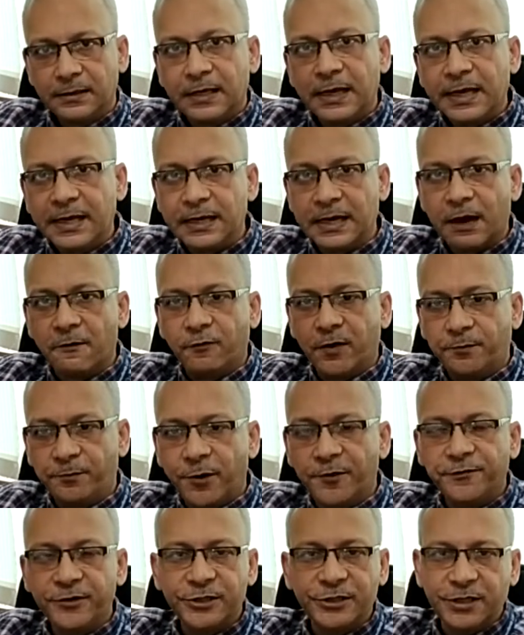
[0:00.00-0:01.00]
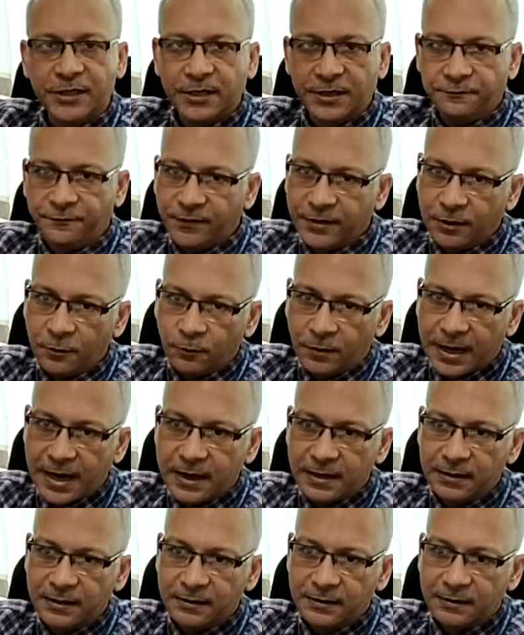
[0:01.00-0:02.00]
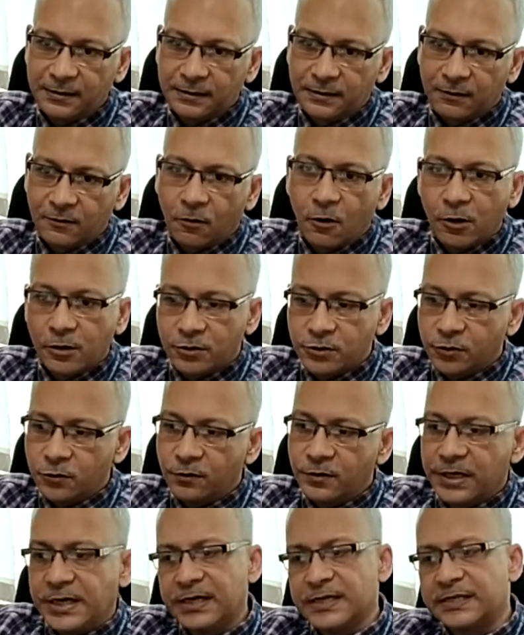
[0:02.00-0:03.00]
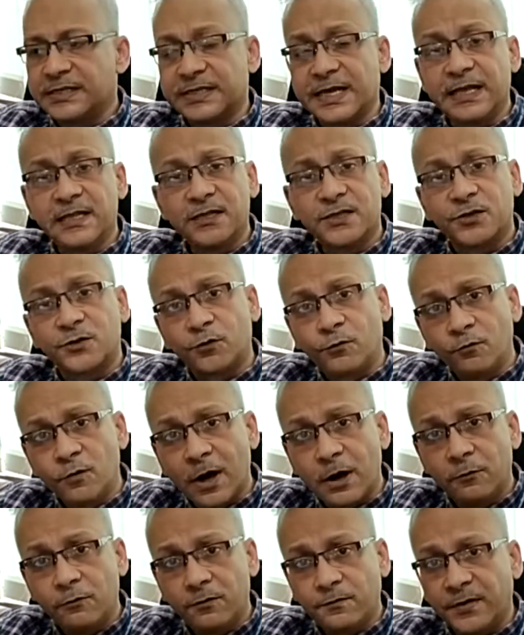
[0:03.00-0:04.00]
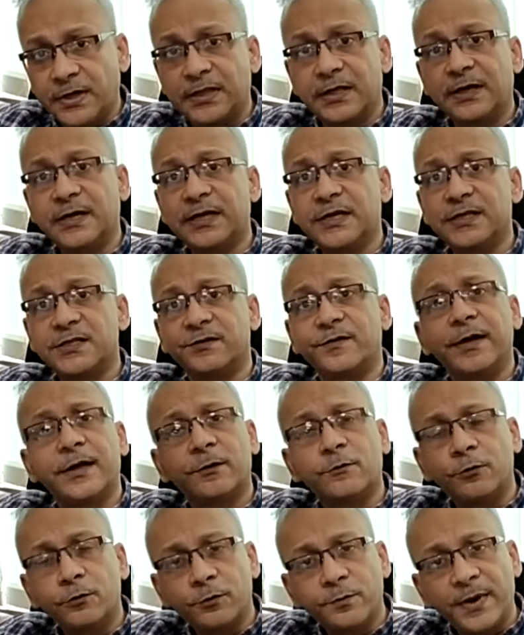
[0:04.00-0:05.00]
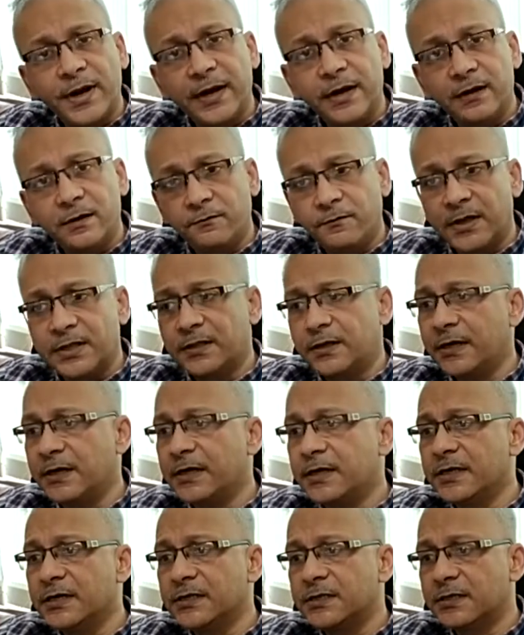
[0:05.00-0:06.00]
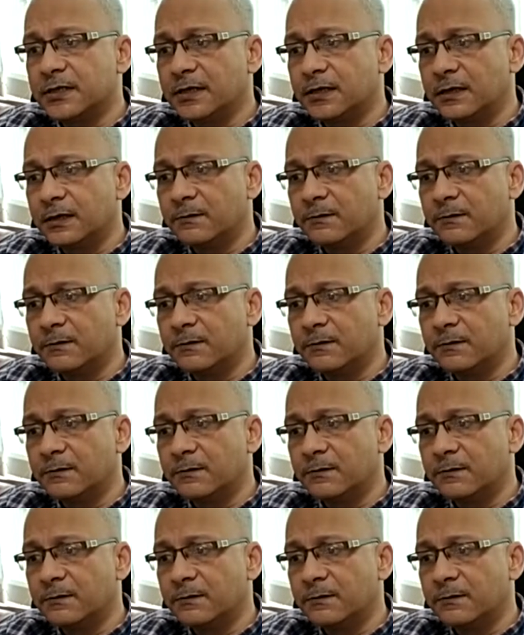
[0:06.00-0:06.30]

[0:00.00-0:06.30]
In our profession, if we look at, also it is sales throughout, whether it is recruitment, whether it is